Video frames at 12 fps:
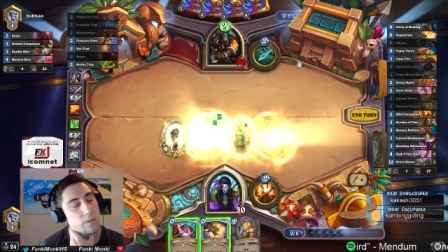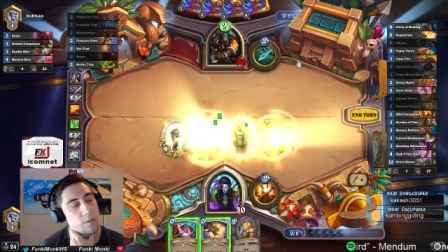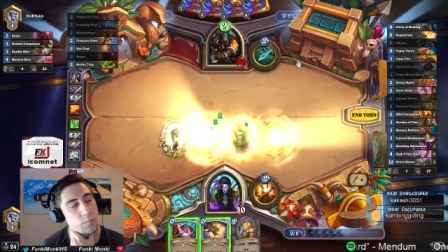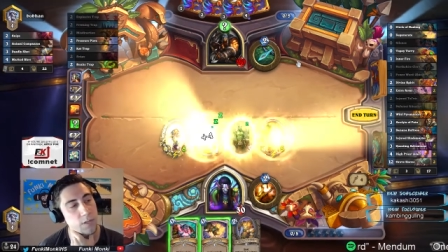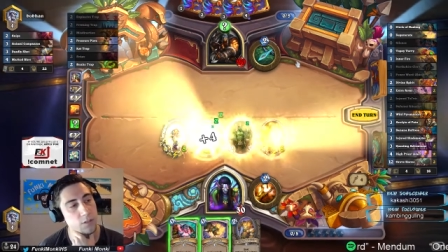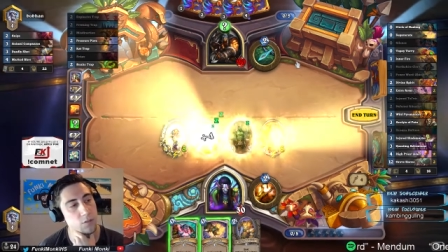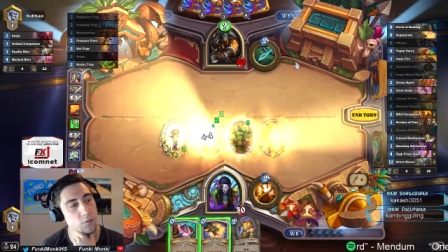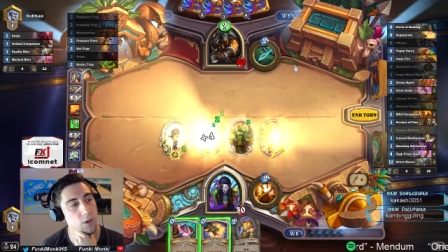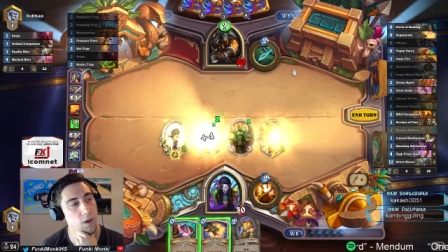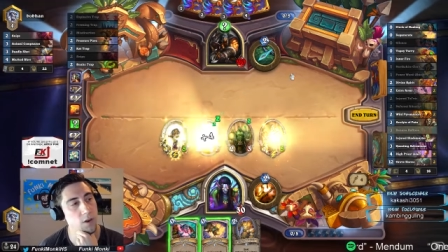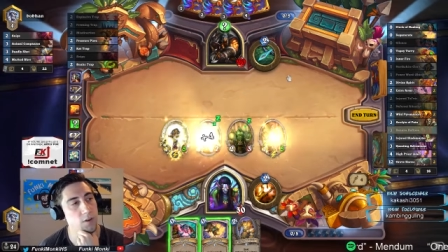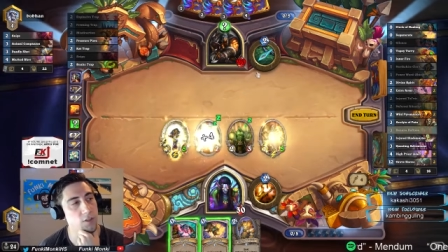play 2
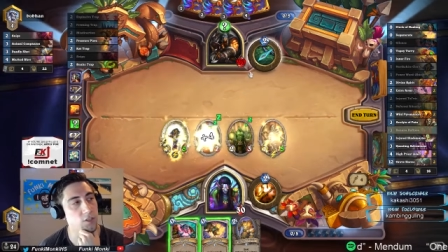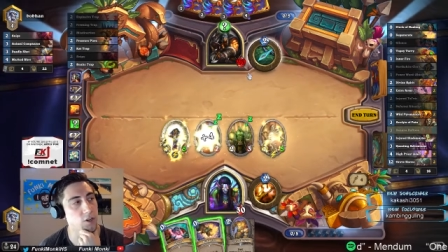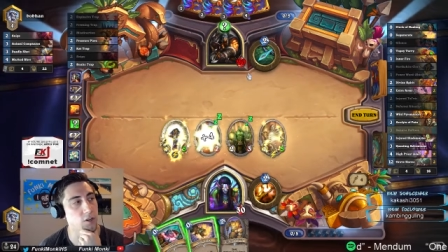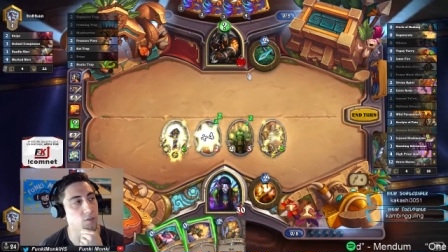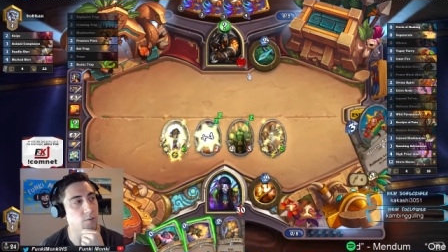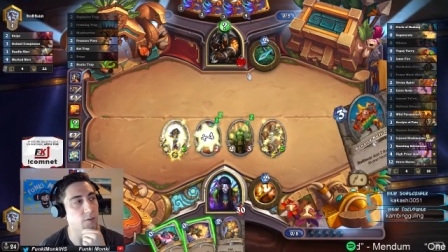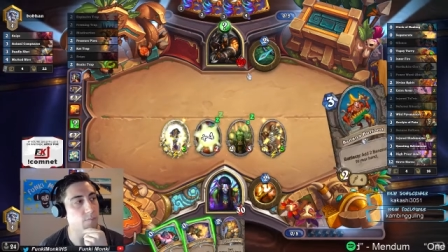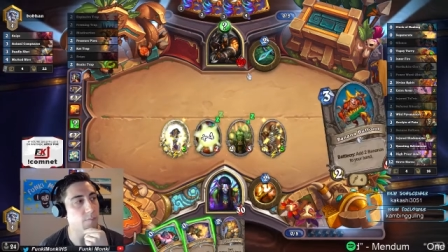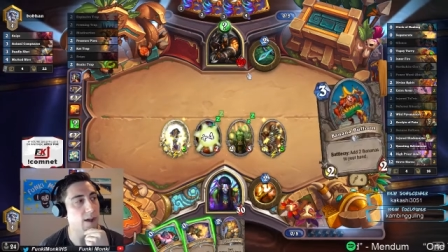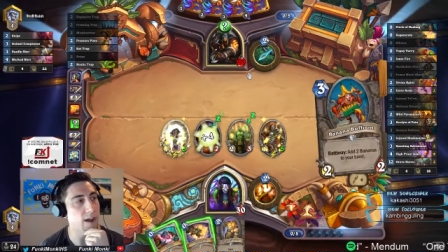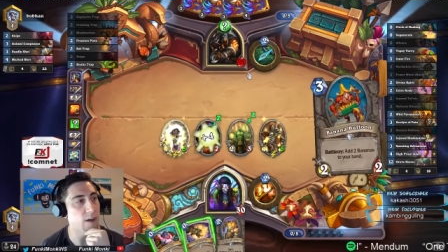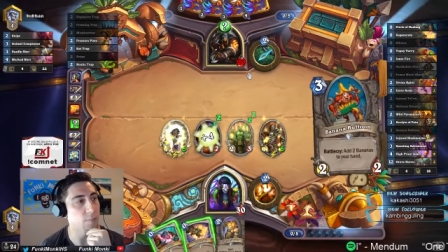cards this turn, so we don't
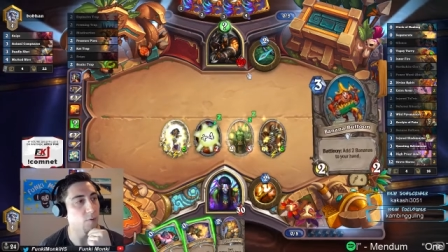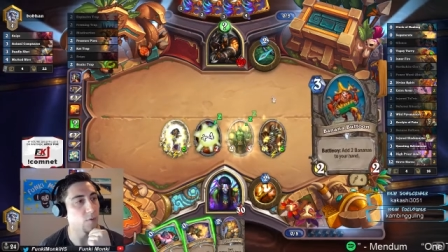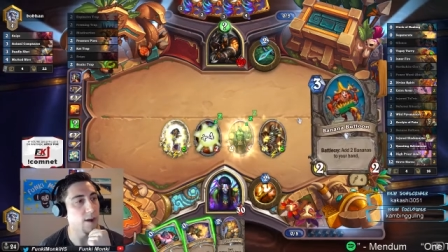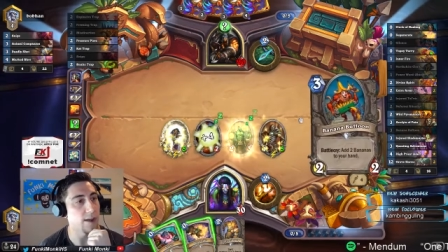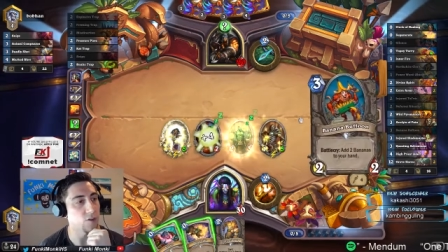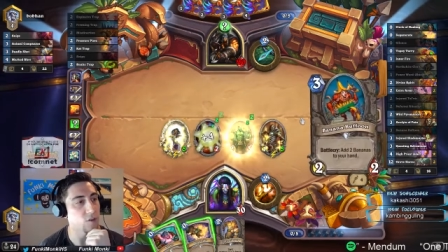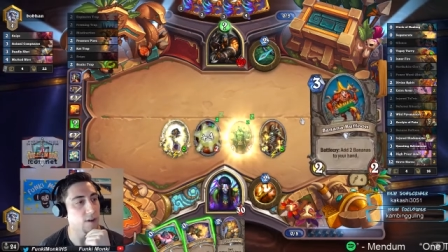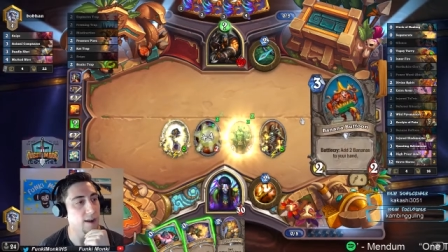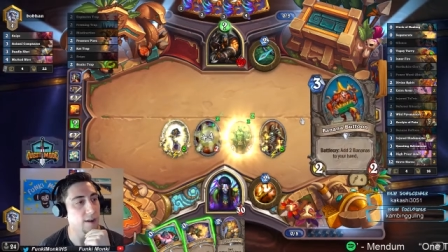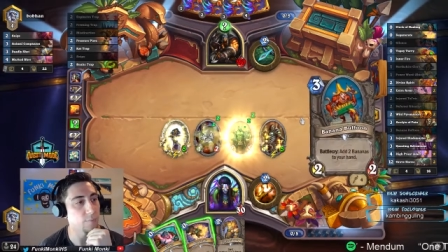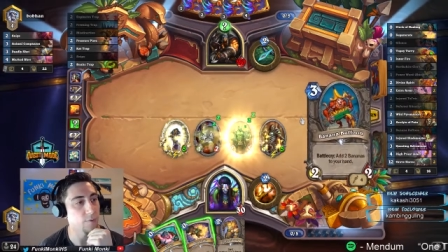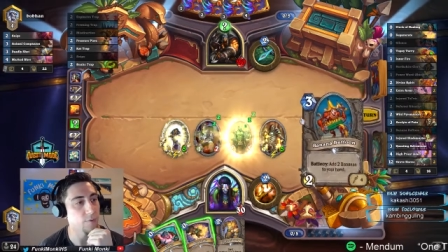pop a rat trap.